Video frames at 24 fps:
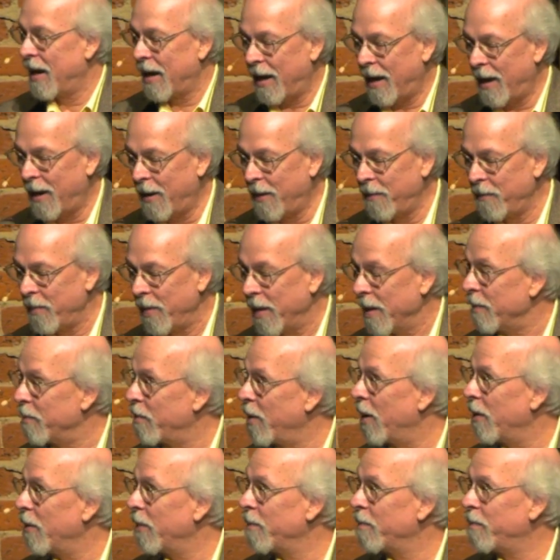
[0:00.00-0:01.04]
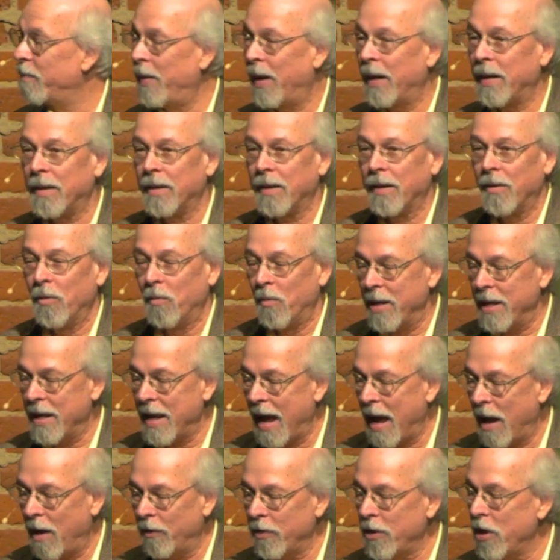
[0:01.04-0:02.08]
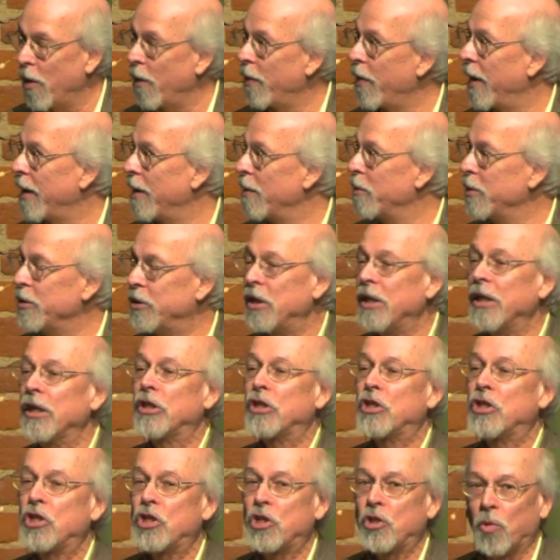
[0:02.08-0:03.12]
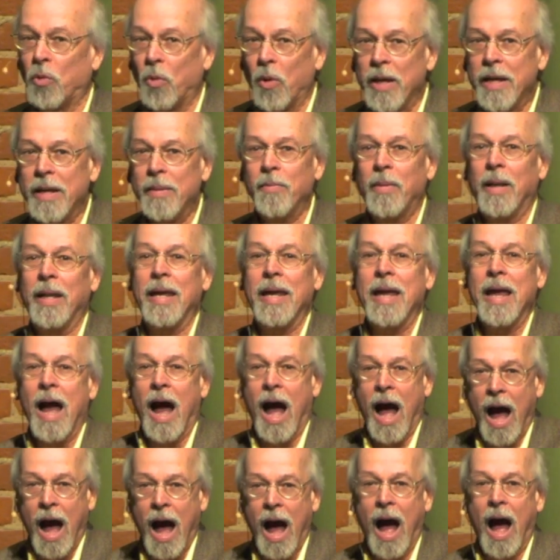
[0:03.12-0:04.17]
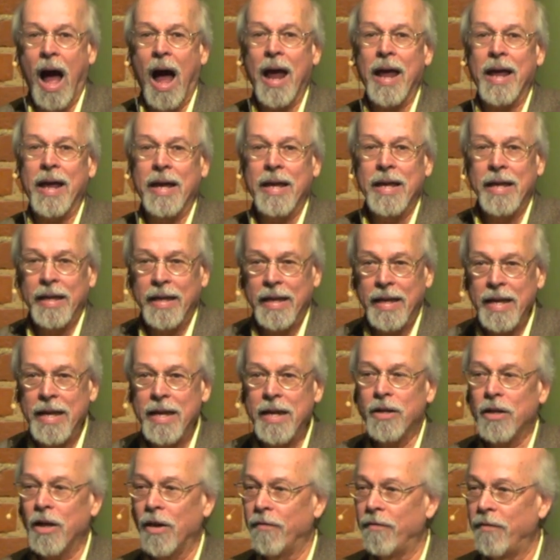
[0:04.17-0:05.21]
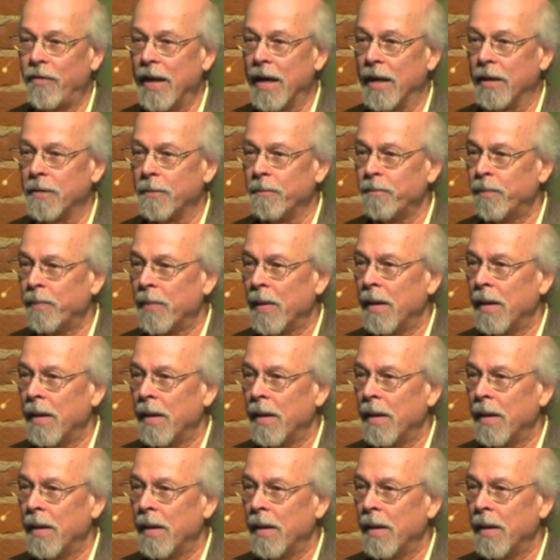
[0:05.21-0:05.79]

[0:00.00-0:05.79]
But we now know that it was an extremely high heat event.